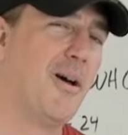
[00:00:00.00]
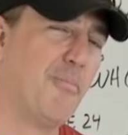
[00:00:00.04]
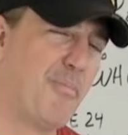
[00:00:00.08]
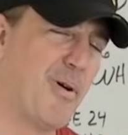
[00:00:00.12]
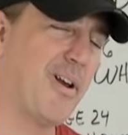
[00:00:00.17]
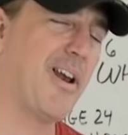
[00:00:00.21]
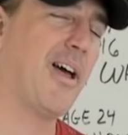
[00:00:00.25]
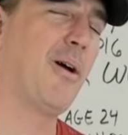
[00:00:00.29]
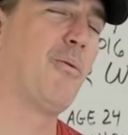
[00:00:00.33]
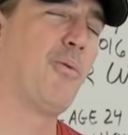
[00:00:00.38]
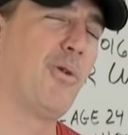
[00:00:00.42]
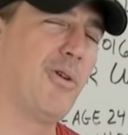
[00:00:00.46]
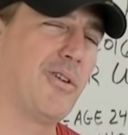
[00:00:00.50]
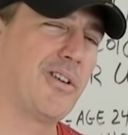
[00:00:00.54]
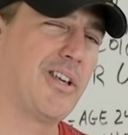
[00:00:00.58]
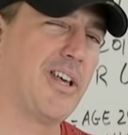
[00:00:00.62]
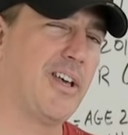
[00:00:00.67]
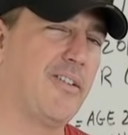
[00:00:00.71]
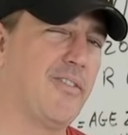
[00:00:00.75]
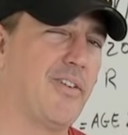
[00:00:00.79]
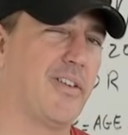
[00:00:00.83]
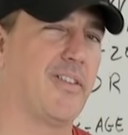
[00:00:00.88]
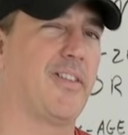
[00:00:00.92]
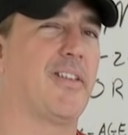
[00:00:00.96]
But I will
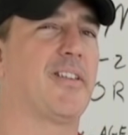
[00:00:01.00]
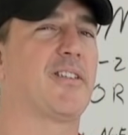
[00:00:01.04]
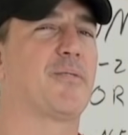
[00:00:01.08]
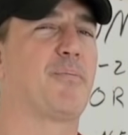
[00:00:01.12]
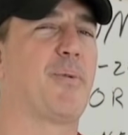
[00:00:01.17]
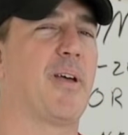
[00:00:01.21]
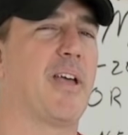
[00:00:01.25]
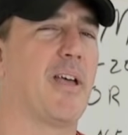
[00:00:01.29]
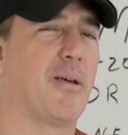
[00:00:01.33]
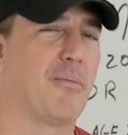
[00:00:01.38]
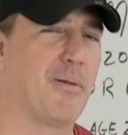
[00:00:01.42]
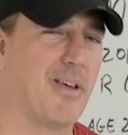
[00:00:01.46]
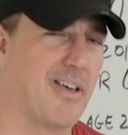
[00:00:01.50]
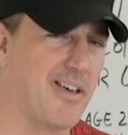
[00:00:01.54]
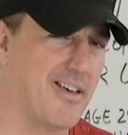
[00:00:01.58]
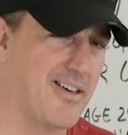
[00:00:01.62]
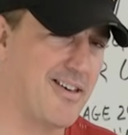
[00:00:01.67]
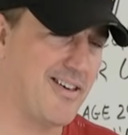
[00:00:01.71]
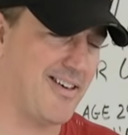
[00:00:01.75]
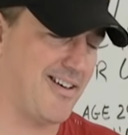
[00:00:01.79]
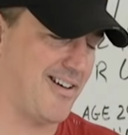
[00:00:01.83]
give you this, baby.